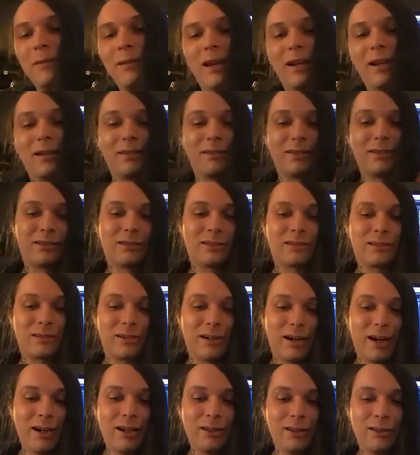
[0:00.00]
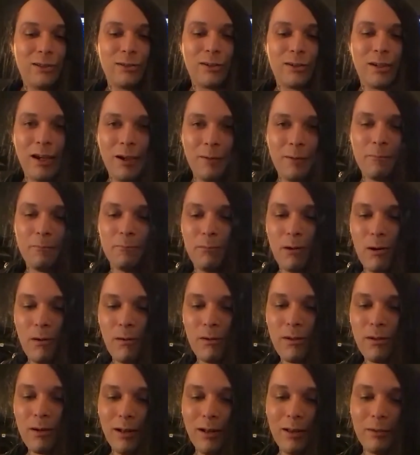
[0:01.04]
like trying to keep
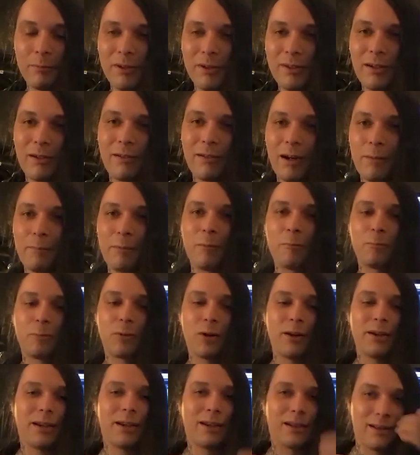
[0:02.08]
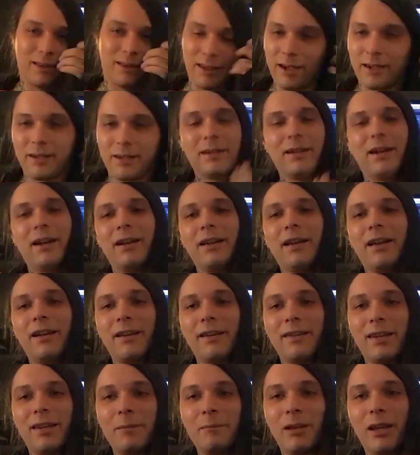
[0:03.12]
both Old Mystery and my project like at
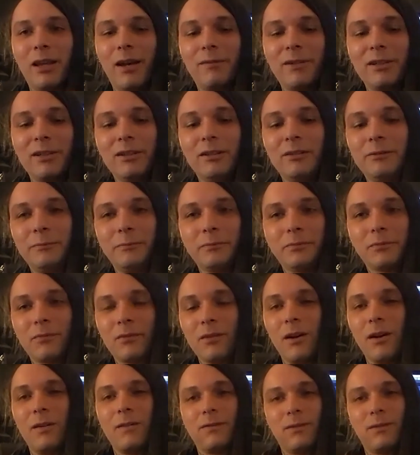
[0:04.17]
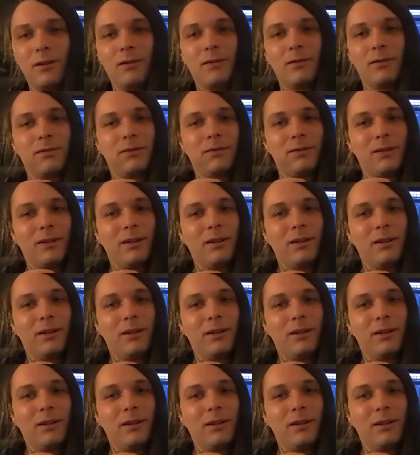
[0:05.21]
the same level of of